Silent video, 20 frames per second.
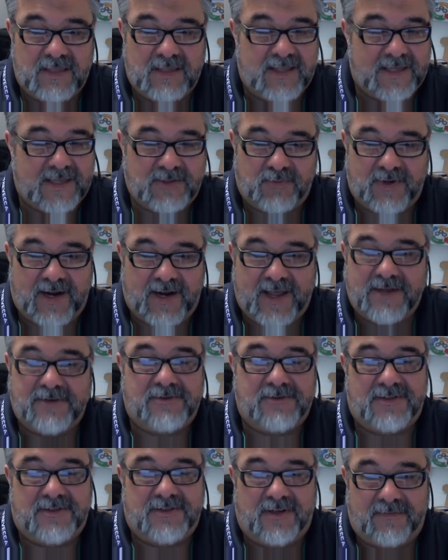That's what
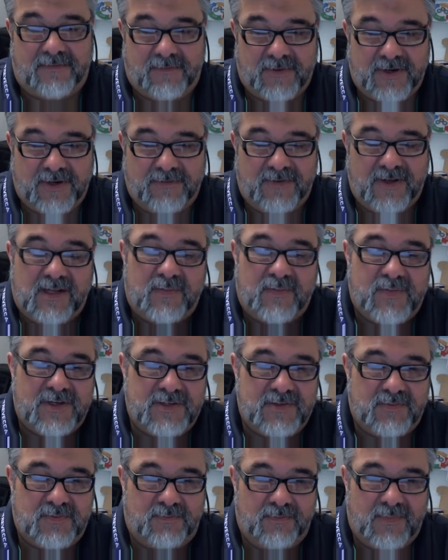agile software
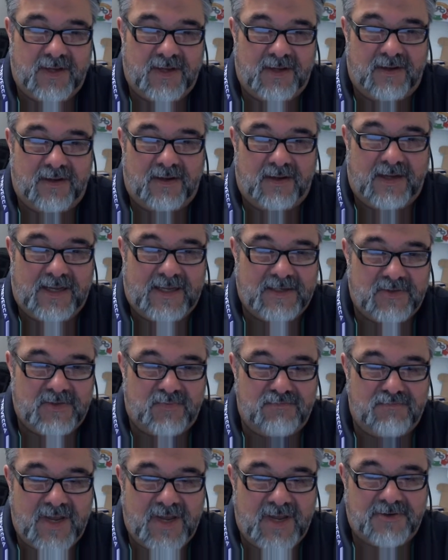development
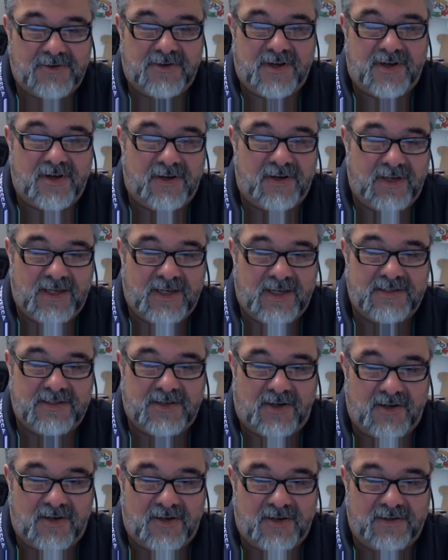is measured on,
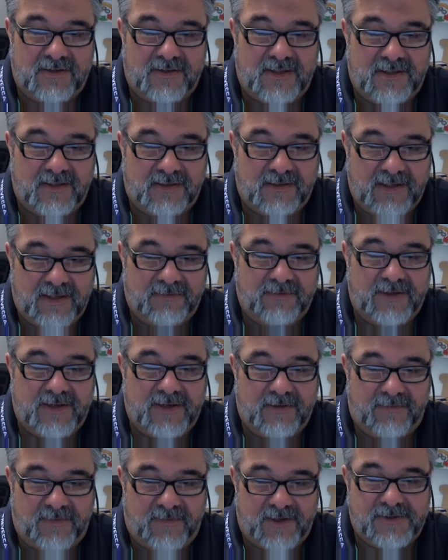is on the
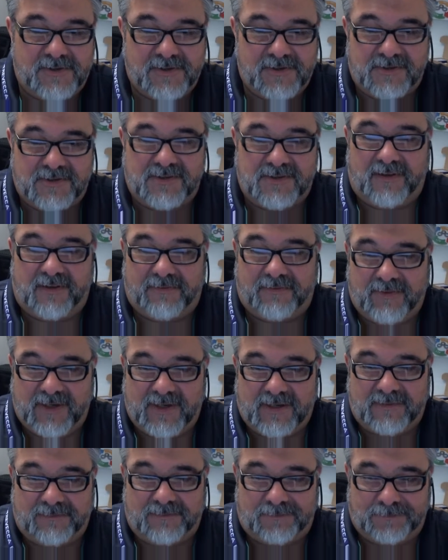delivery of functional
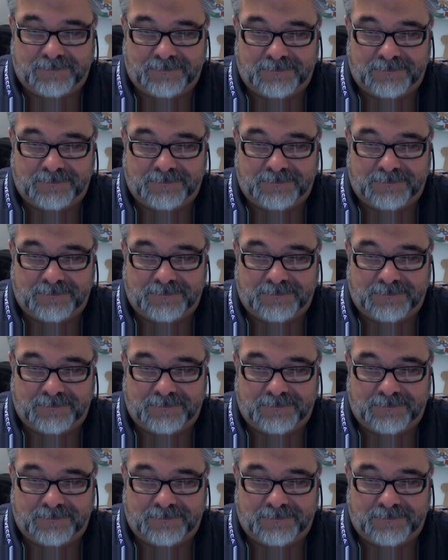software.